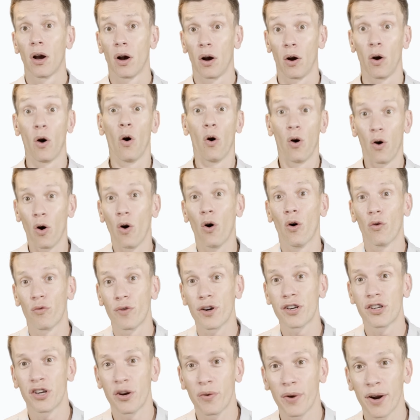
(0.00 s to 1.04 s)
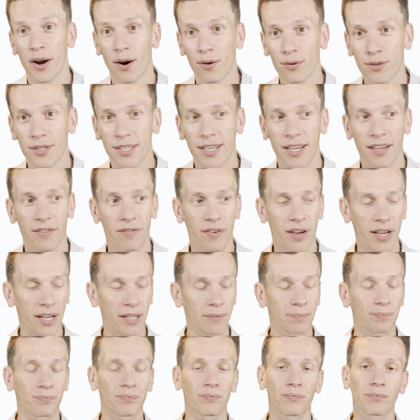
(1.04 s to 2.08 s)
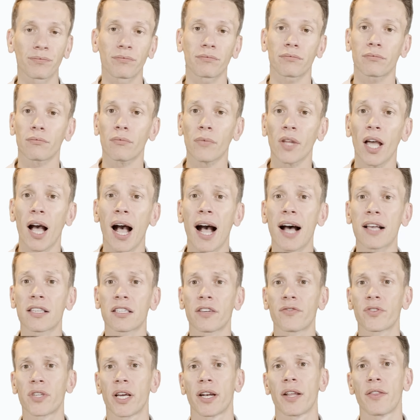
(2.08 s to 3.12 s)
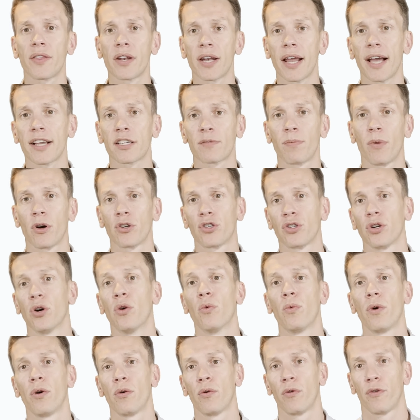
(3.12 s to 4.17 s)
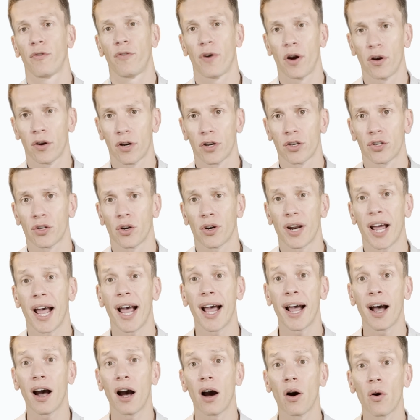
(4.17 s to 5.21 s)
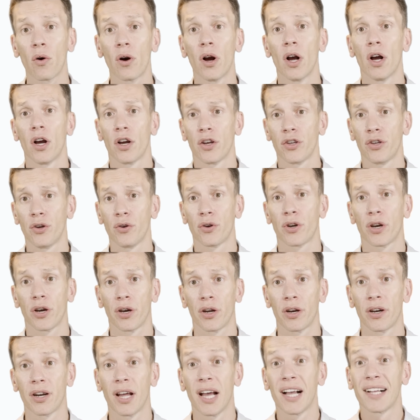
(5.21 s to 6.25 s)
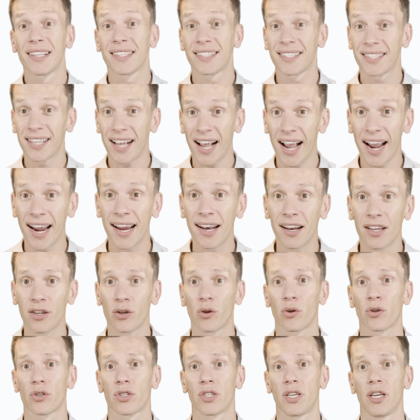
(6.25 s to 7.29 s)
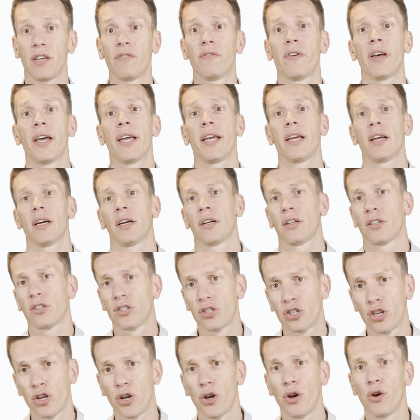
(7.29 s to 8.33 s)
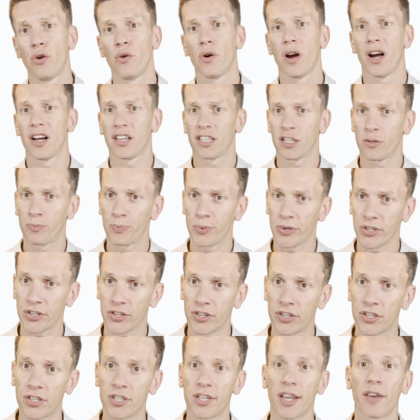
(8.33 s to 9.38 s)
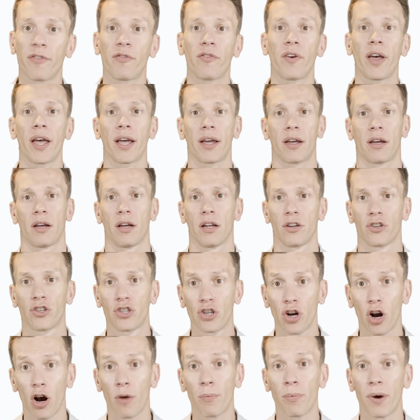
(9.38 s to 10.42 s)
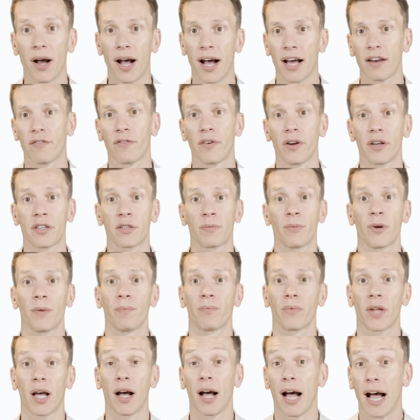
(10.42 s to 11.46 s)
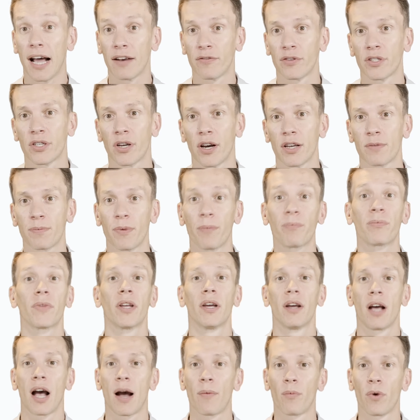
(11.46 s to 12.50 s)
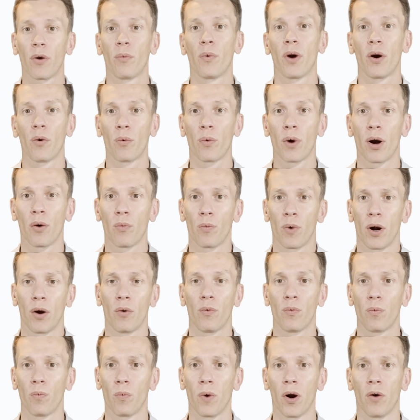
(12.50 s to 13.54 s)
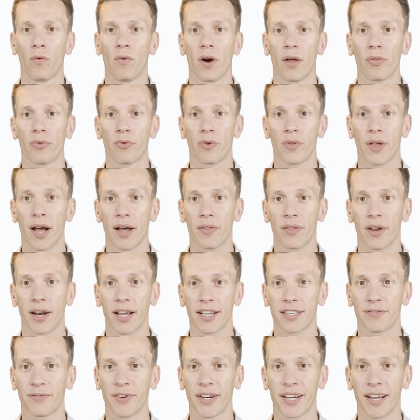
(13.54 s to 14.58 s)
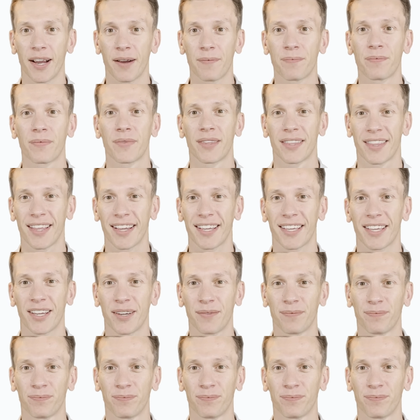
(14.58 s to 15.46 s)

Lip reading: or renew an old CV. As I've said, in the next module, we will focus on how you can tailor your CV to a specific job advertisement, and we'll run through that in the next video. Thank you.